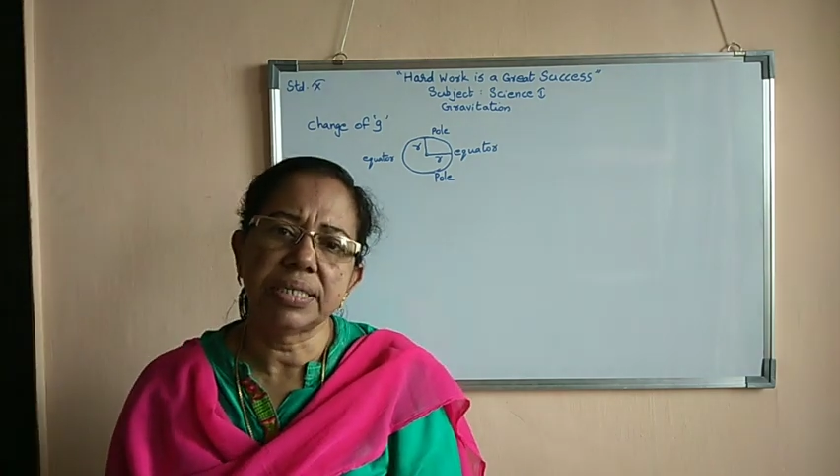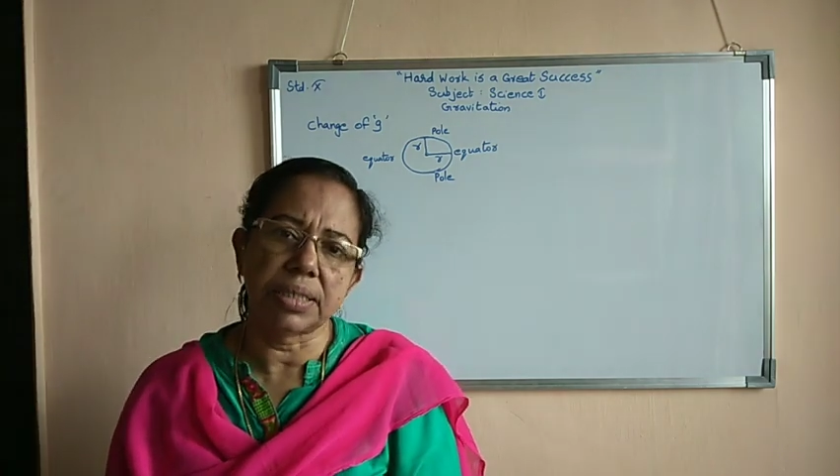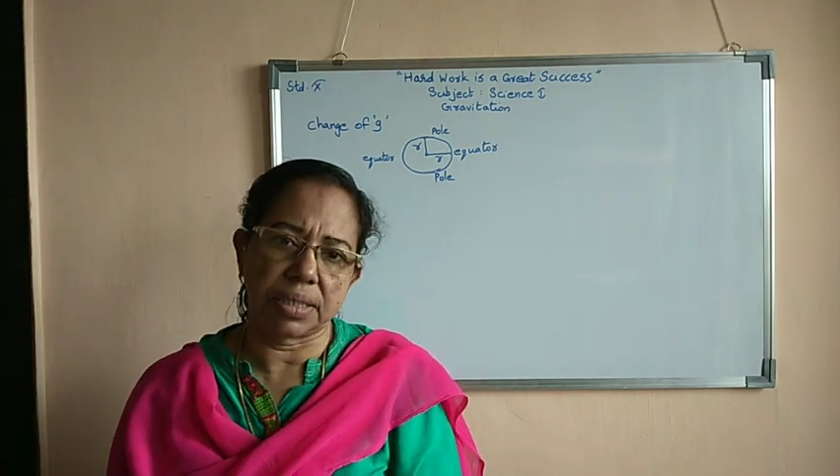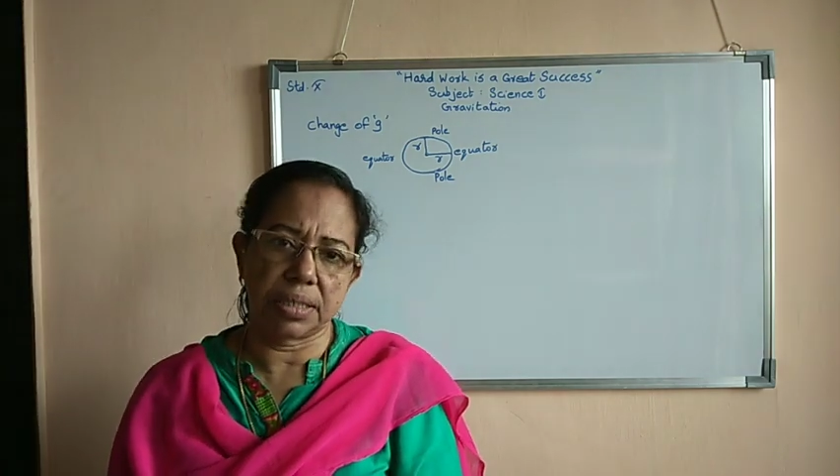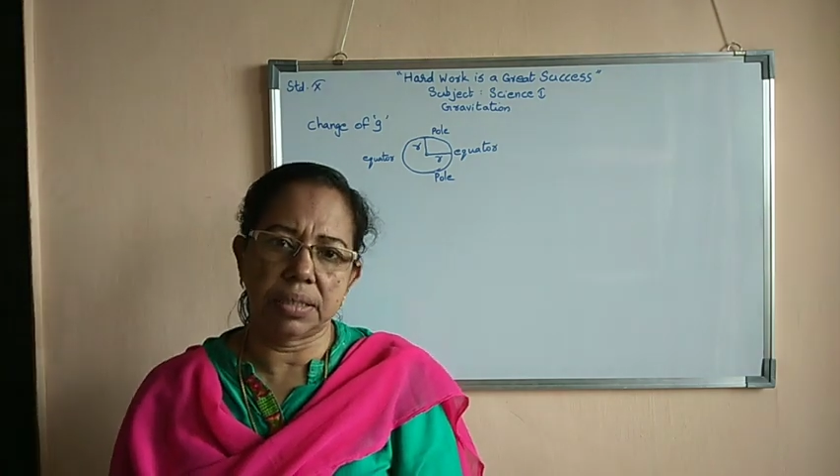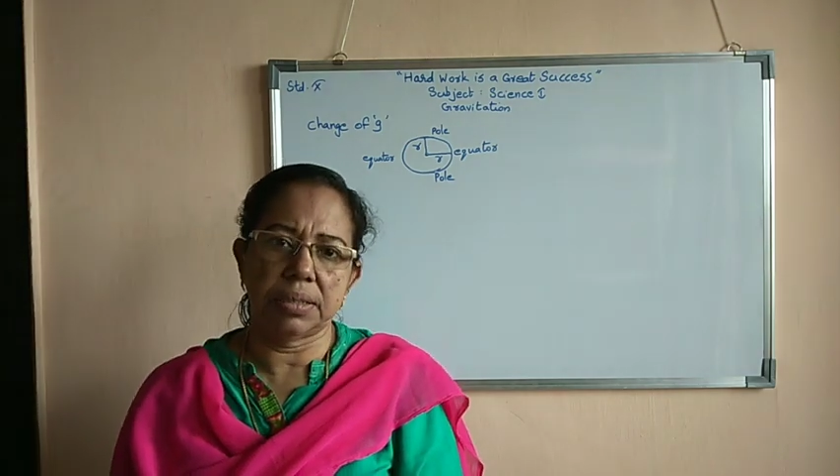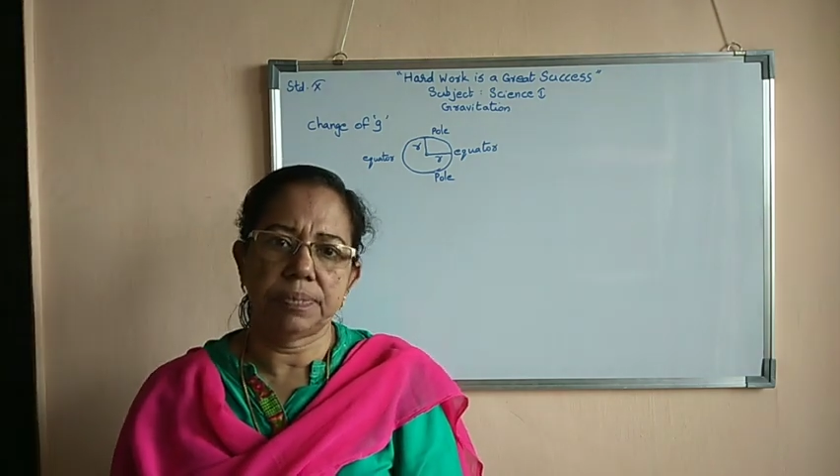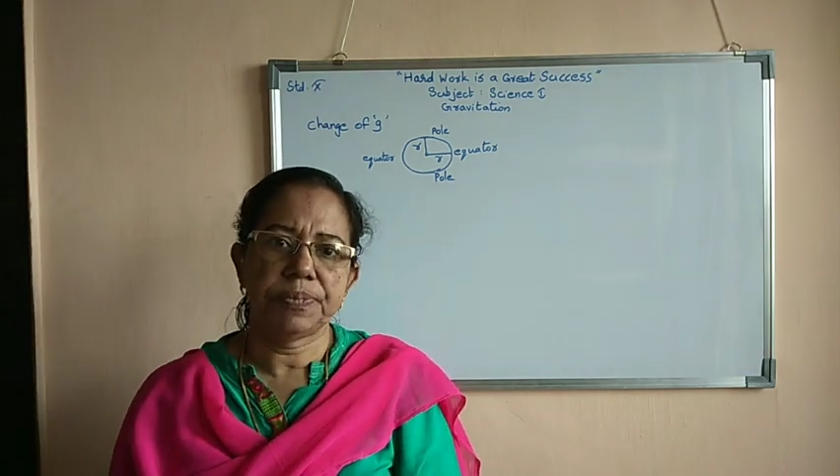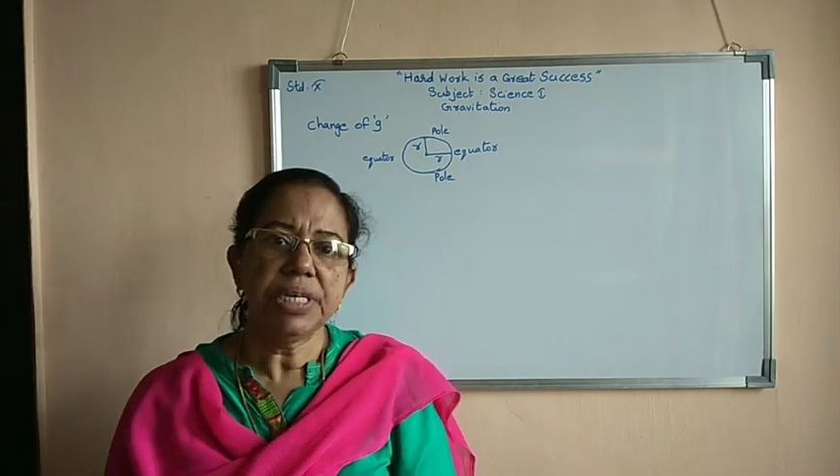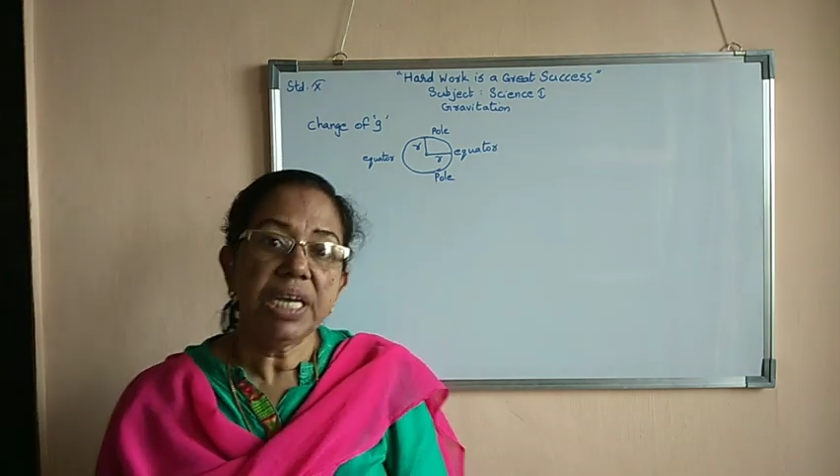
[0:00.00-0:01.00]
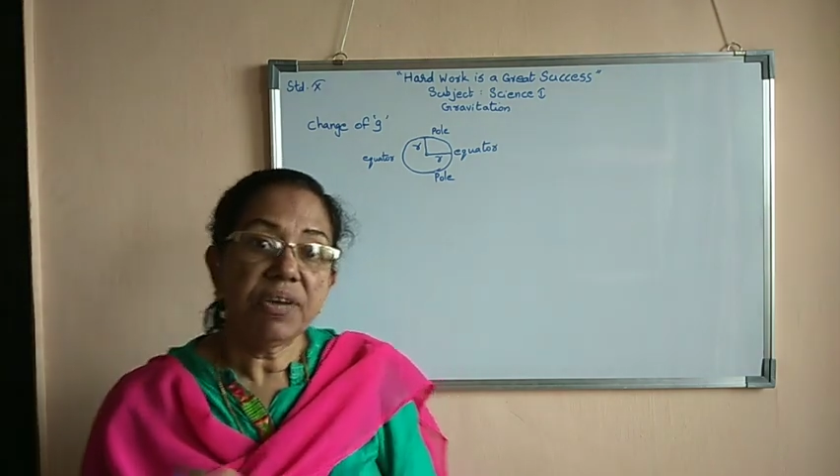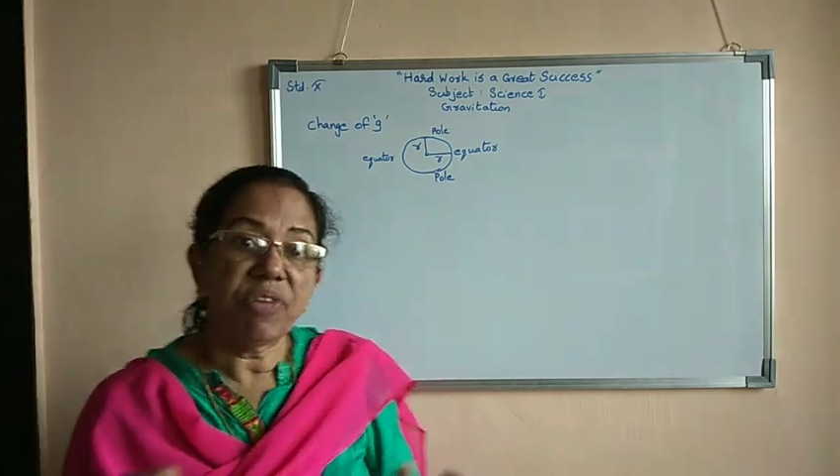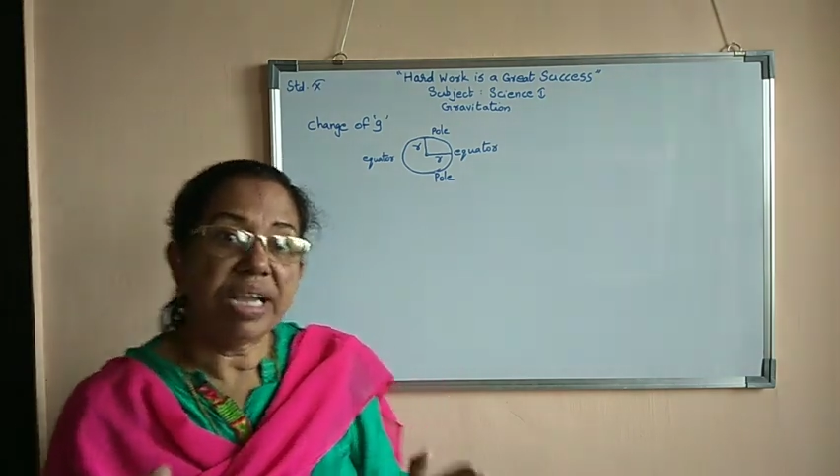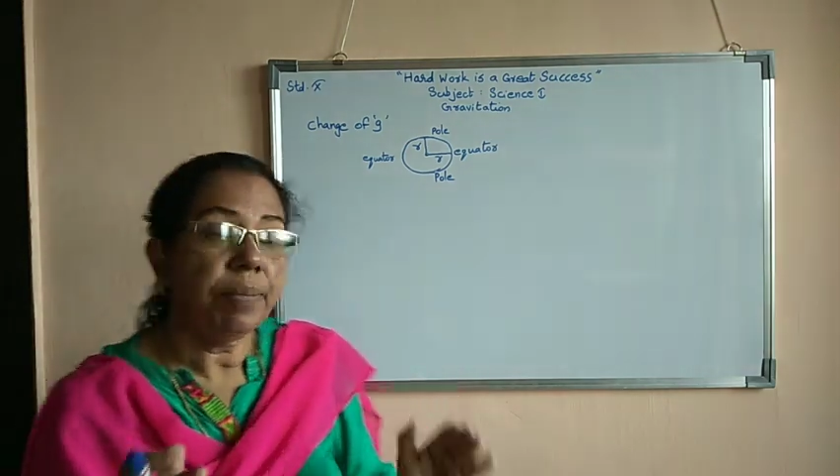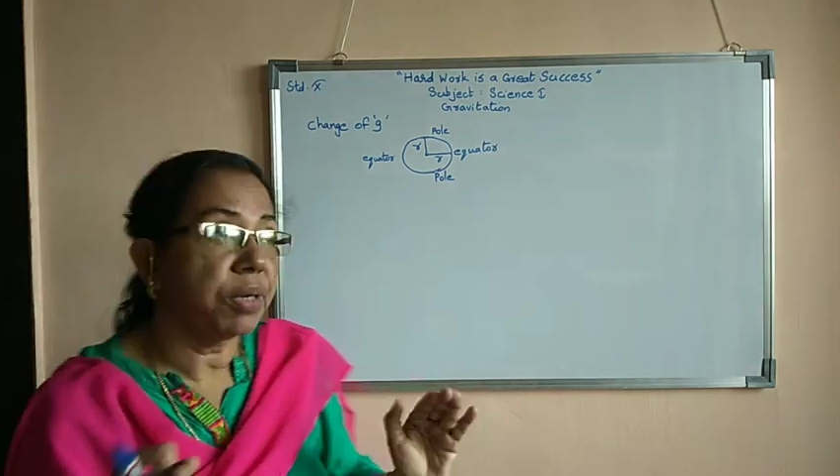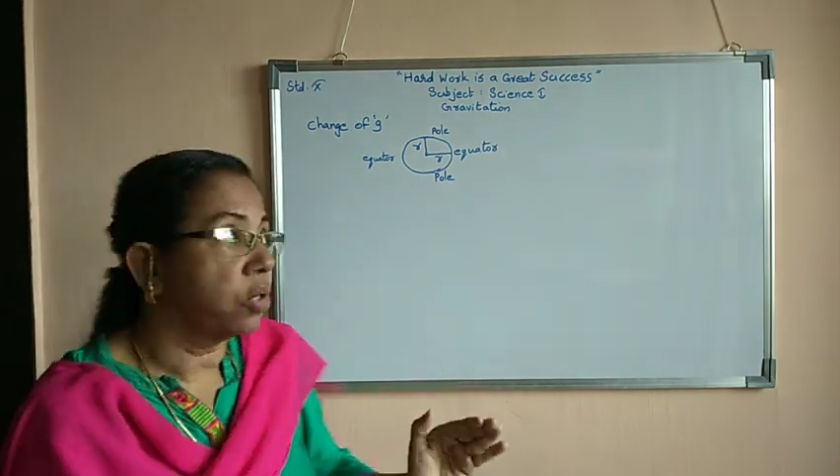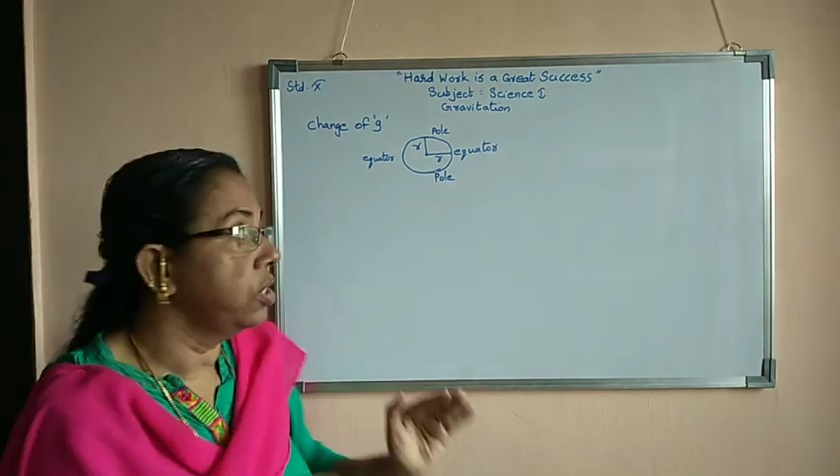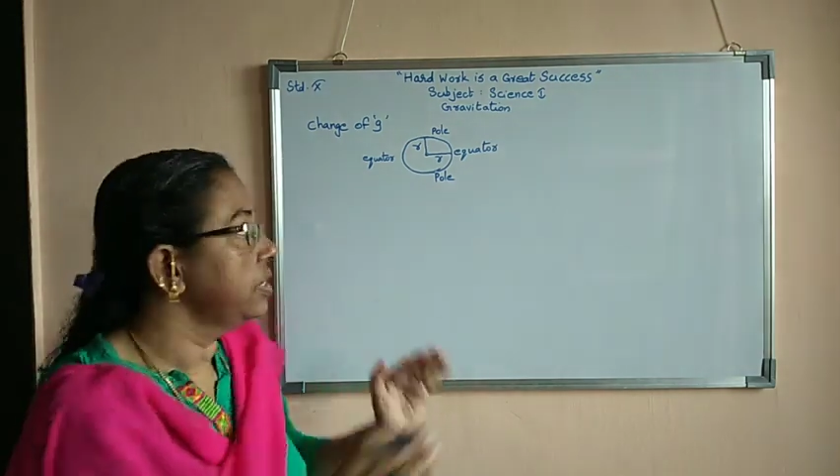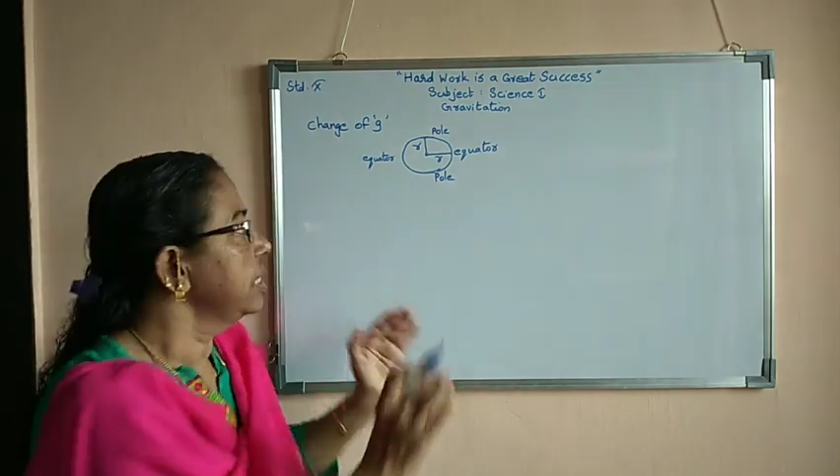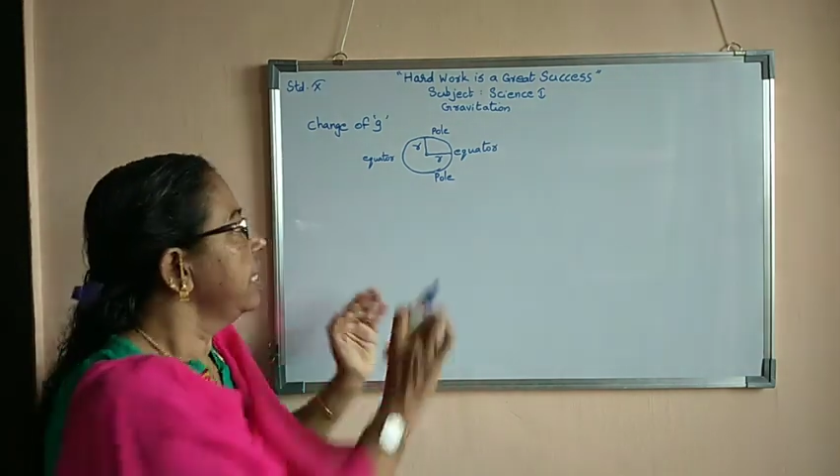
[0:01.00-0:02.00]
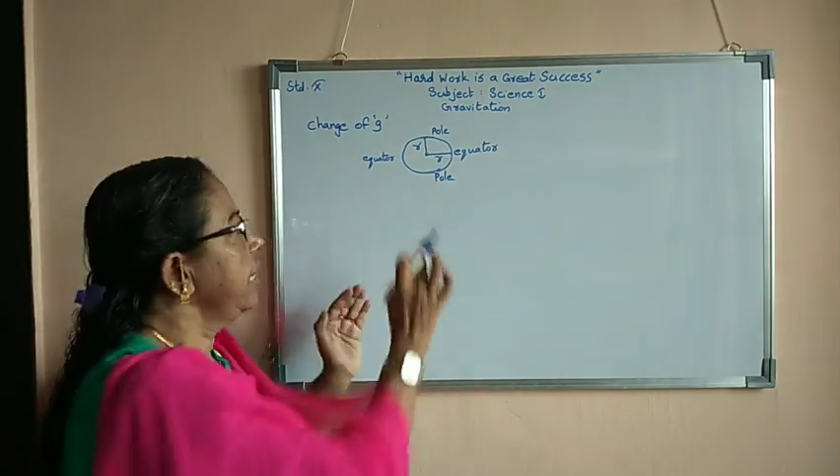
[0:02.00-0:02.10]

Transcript: earth. Why? Because